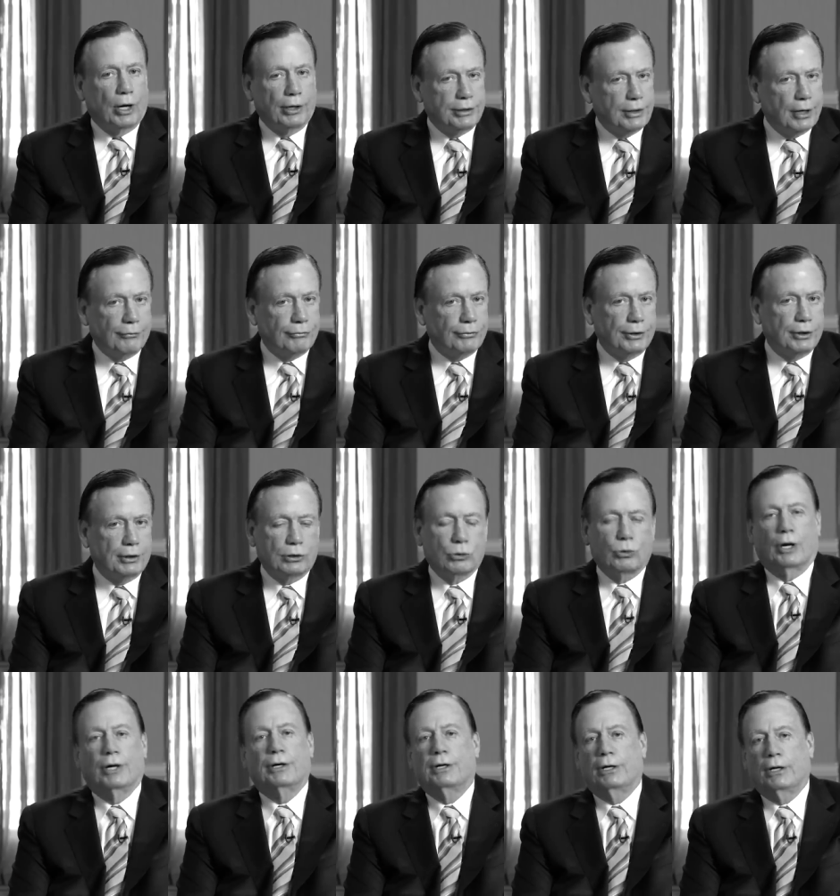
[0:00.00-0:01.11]
are definite
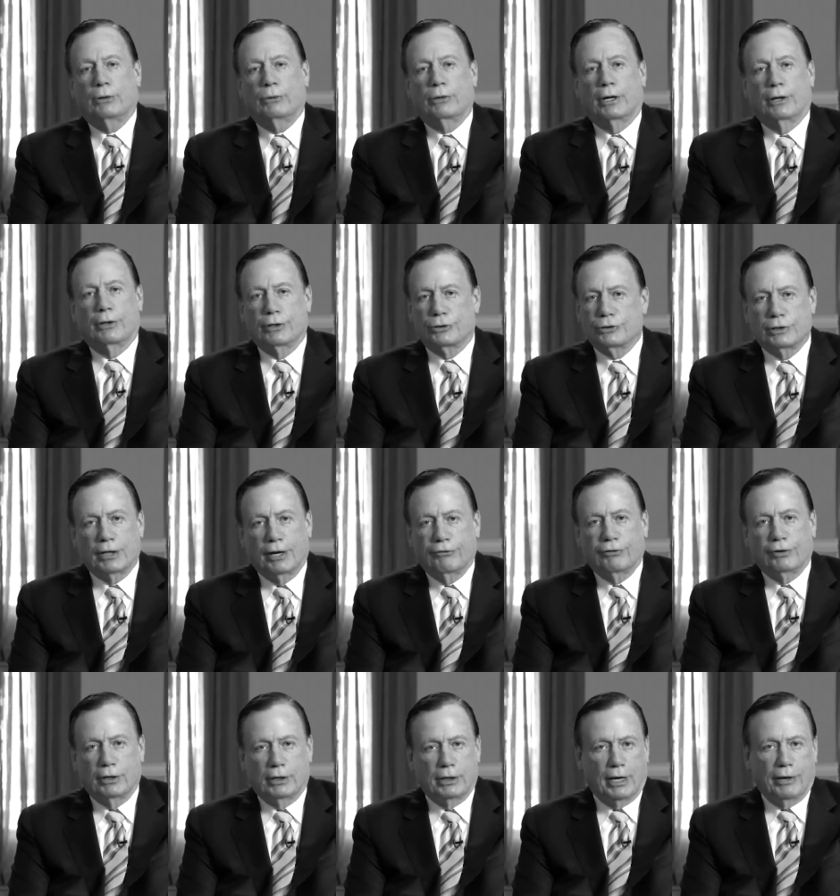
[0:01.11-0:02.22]
criteria, there's
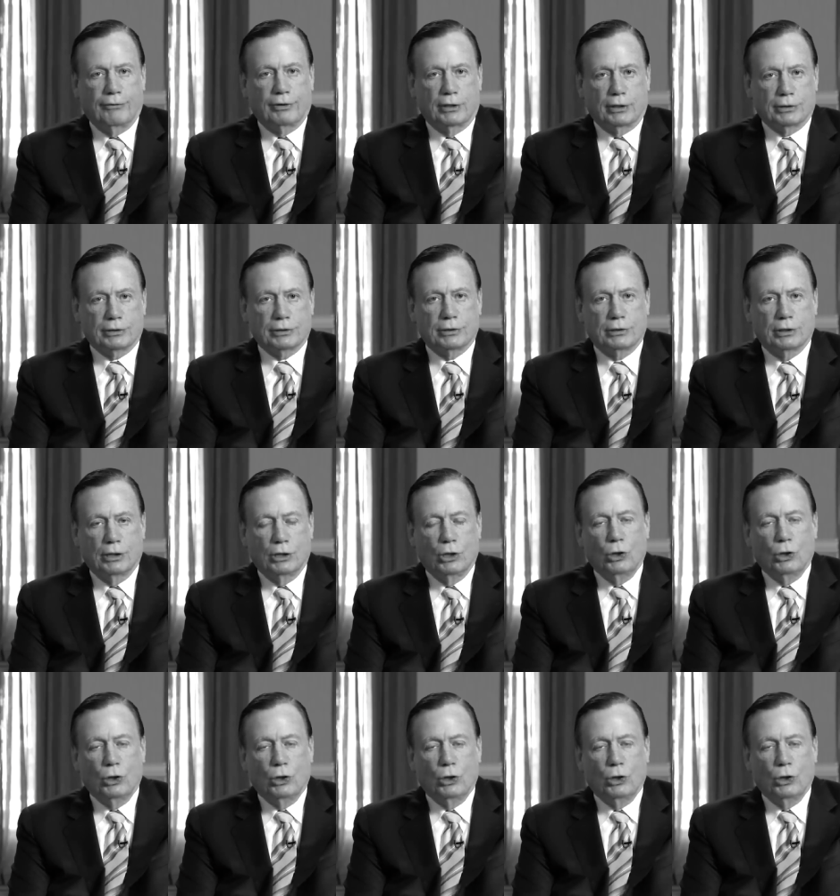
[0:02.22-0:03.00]
definite evidence.